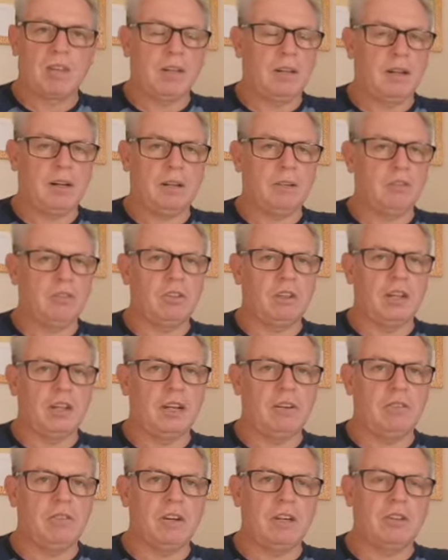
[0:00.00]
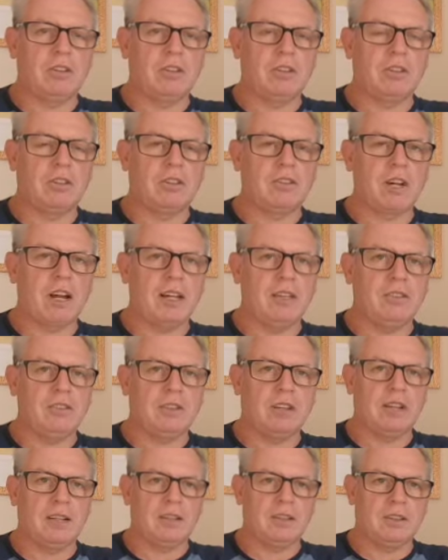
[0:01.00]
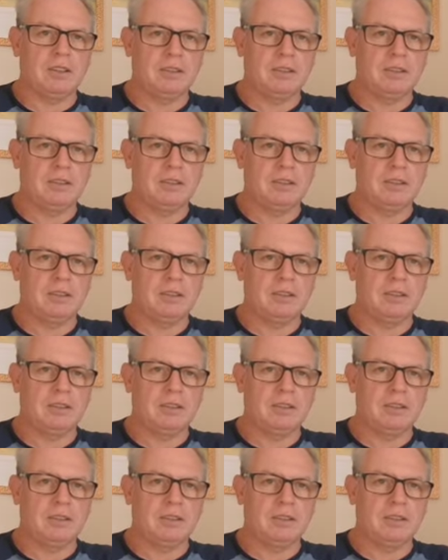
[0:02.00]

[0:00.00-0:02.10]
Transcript: I don't see any reason to change that.